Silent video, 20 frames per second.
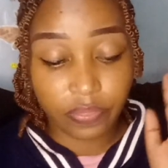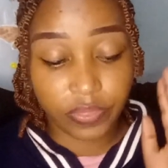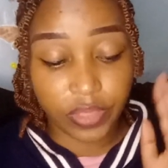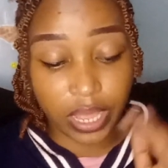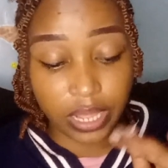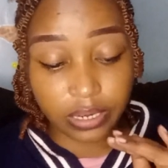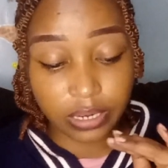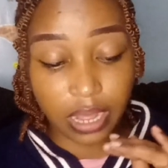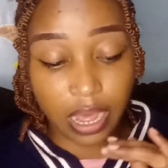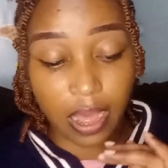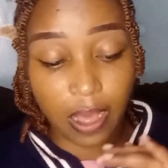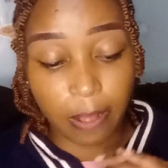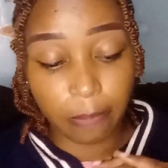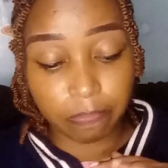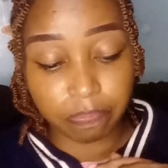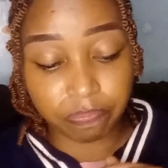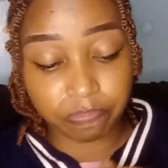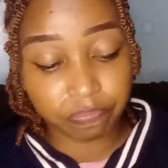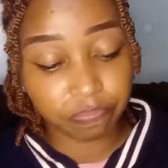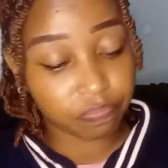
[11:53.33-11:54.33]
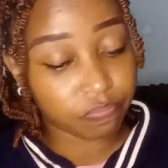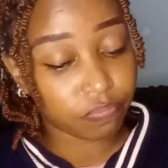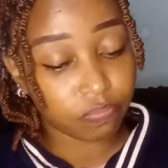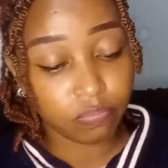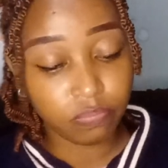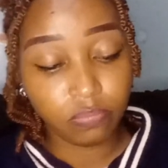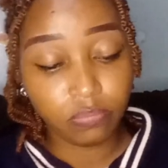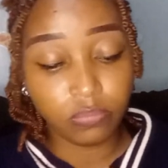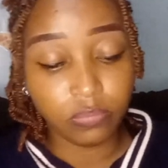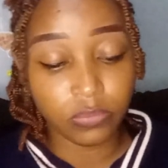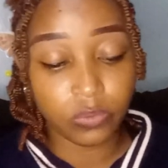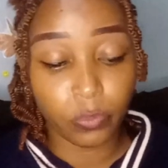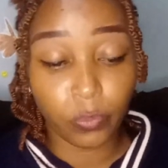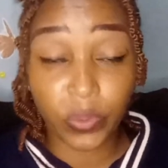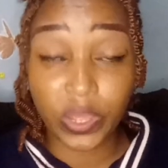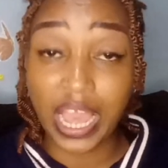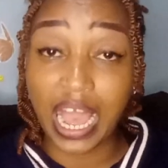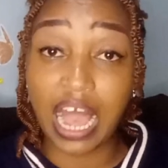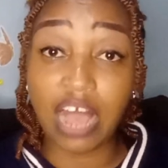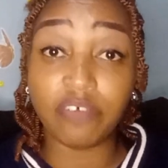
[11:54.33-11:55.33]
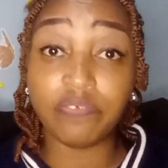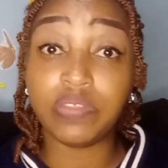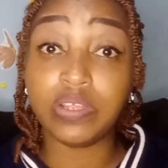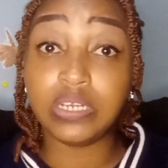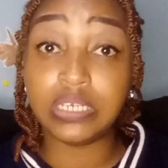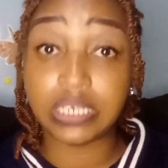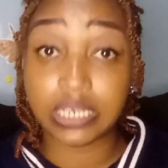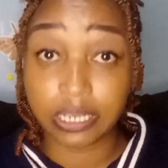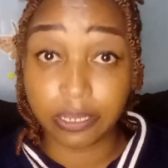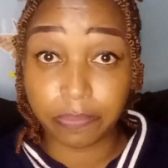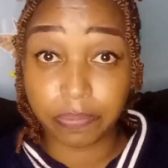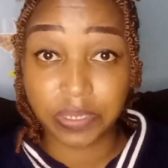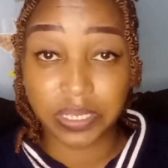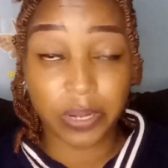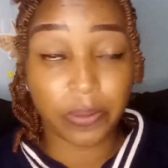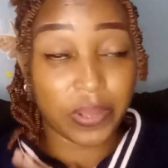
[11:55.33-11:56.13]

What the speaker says: Then we have the tips.